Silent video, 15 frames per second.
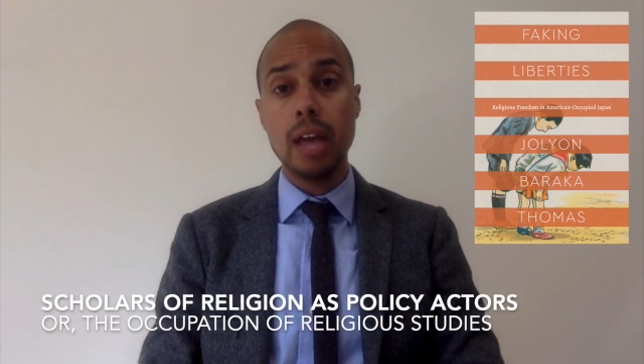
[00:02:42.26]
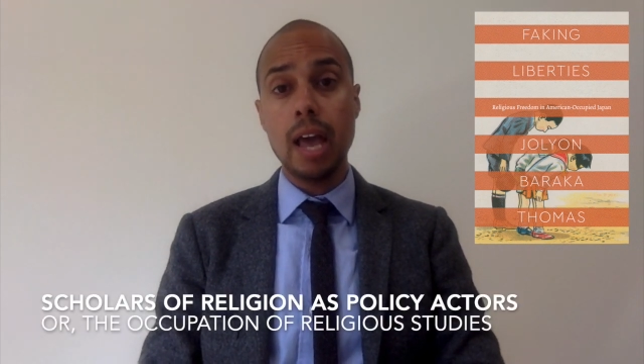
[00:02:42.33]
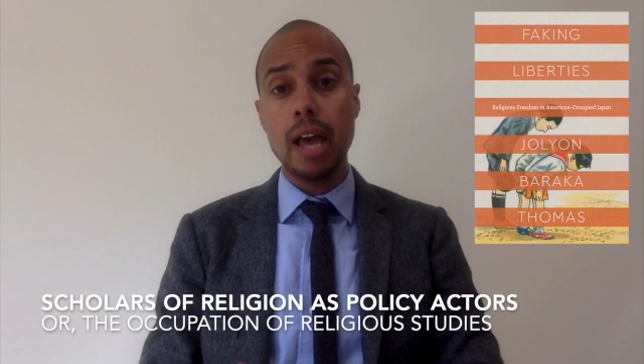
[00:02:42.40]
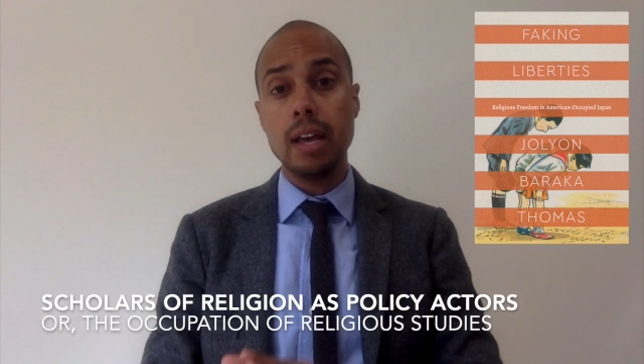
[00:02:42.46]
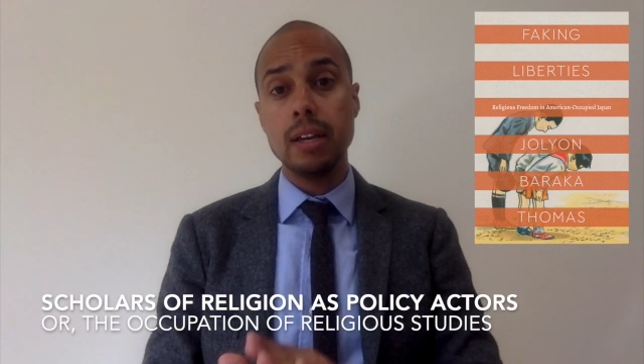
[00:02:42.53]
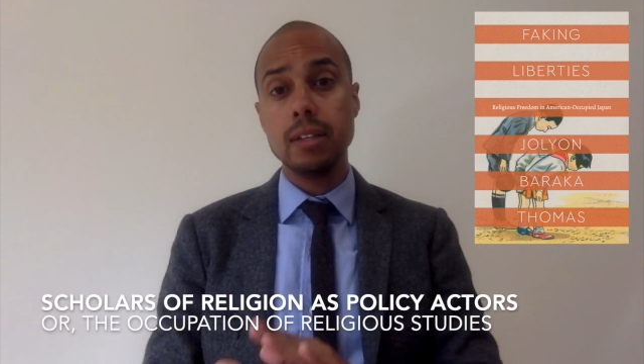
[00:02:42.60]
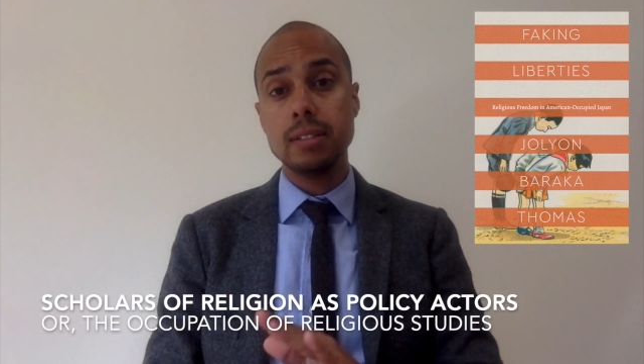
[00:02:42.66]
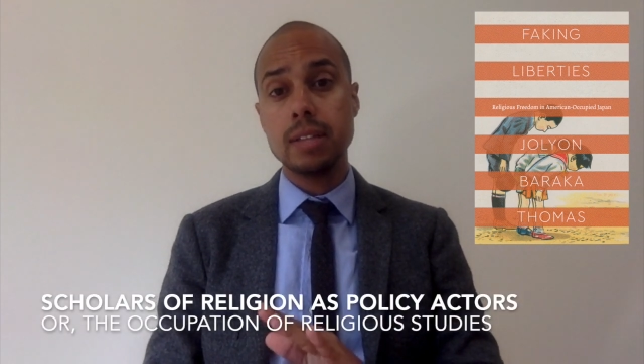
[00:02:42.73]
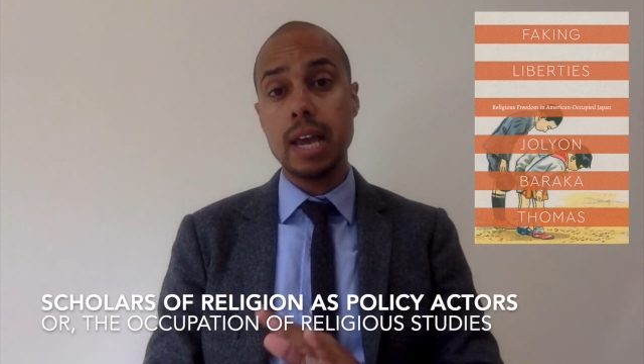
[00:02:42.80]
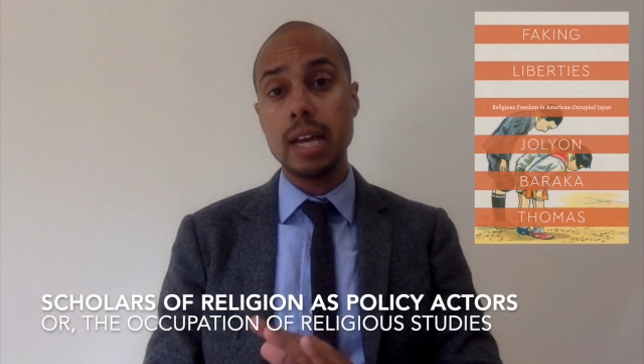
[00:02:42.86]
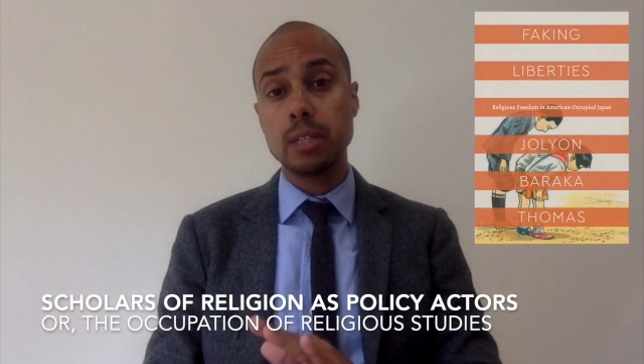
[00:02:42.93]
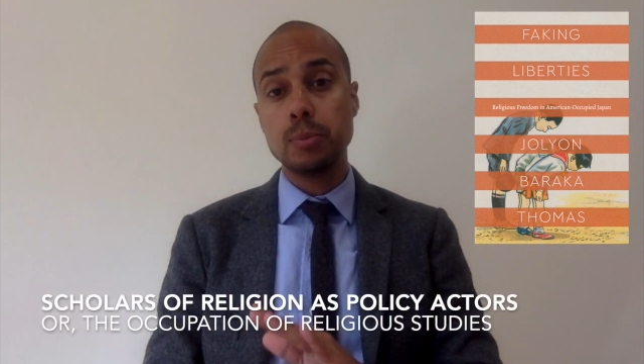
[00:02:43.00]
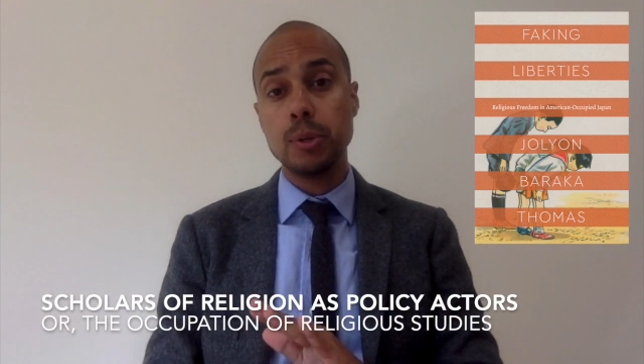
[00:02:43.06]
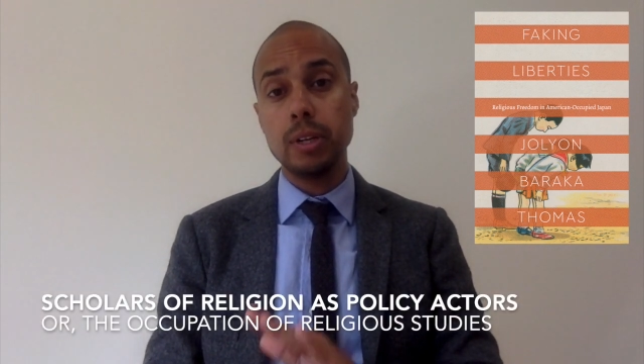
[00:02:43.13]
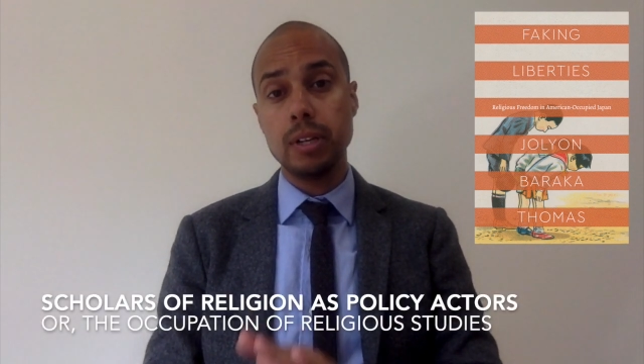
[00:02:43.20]
as
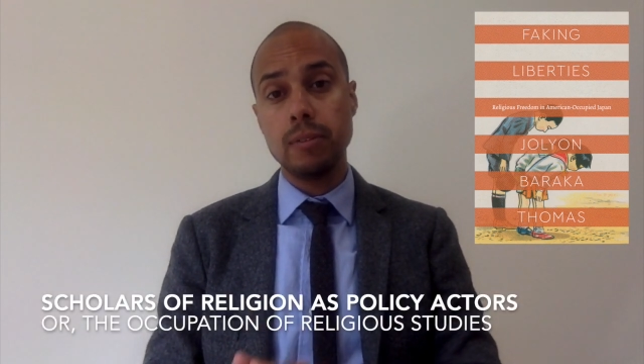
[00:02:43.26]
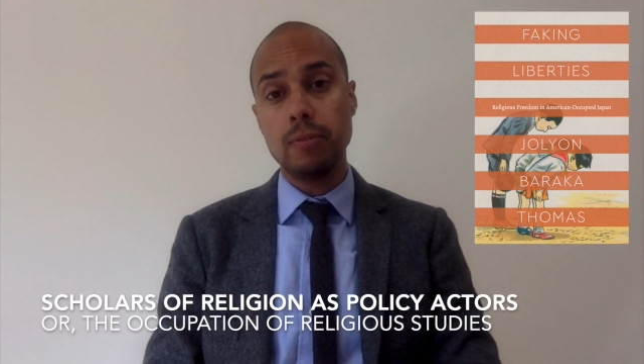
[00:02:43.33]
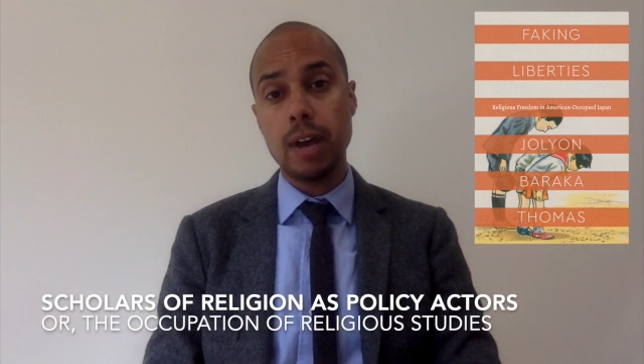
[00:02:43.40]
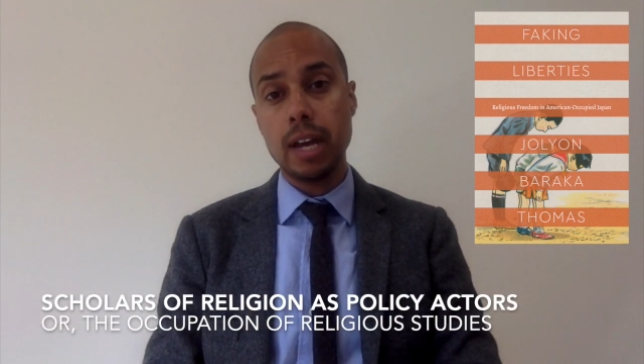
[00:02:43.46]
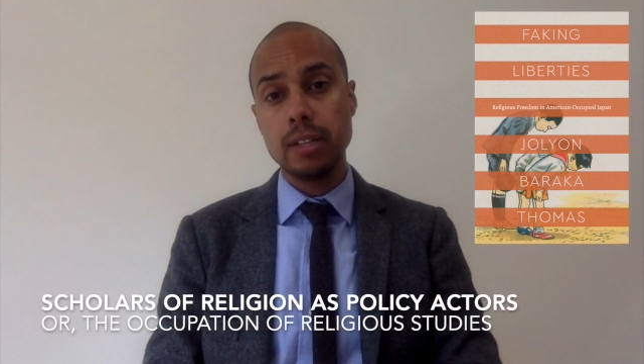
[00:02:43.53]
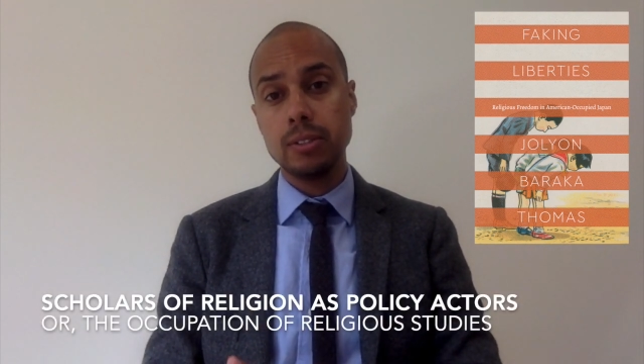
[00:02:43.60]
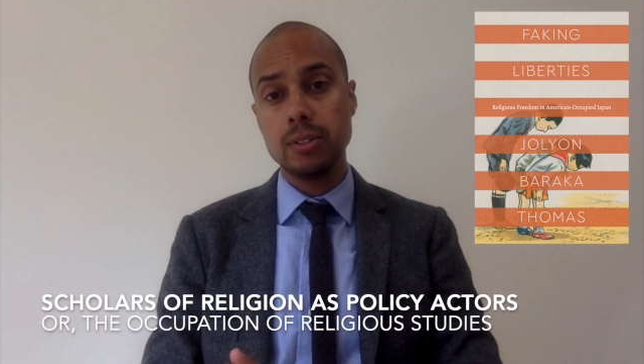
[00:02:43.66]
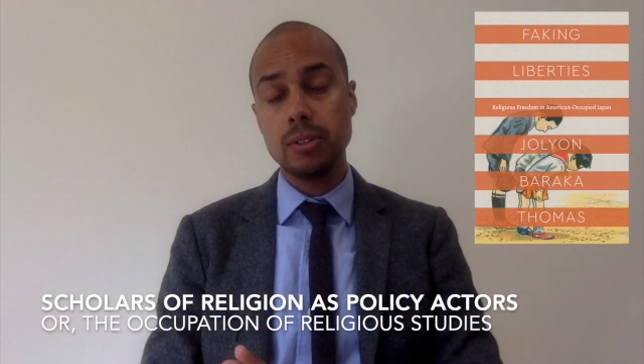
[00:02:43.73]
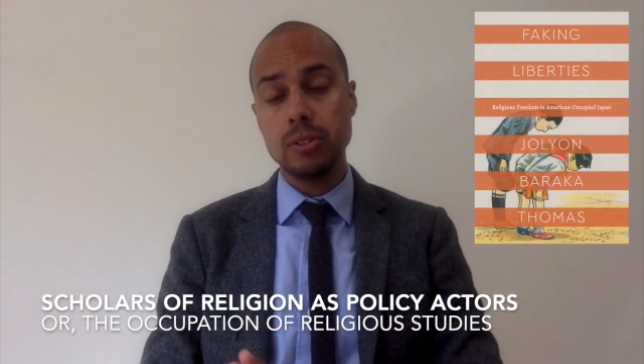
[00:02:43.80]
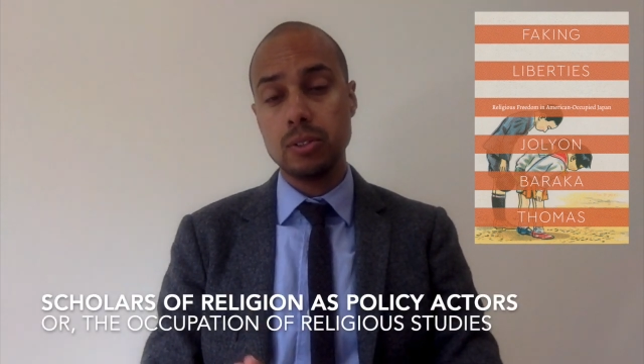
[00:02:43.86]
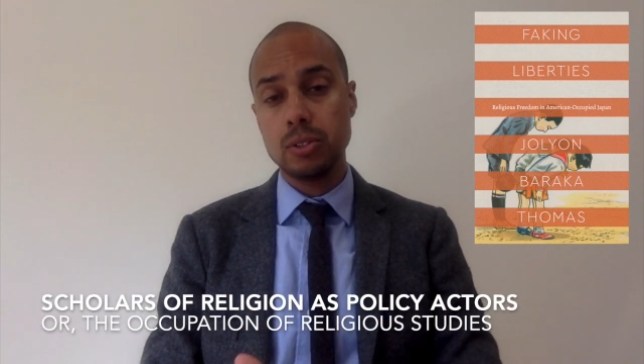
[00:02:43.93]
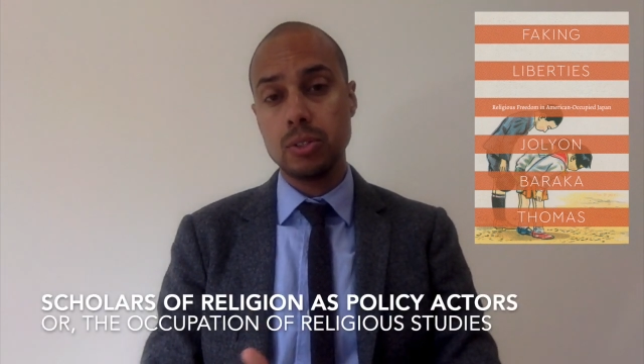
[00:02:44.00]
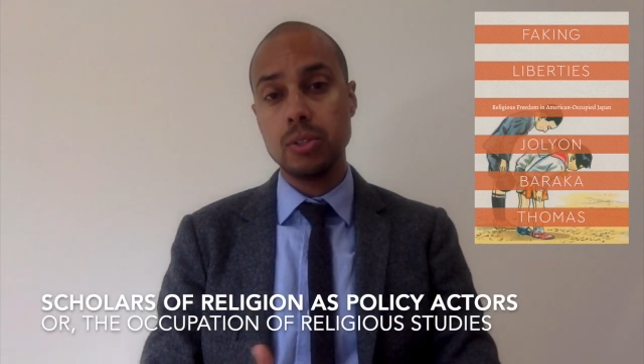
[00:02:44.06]
expert advisors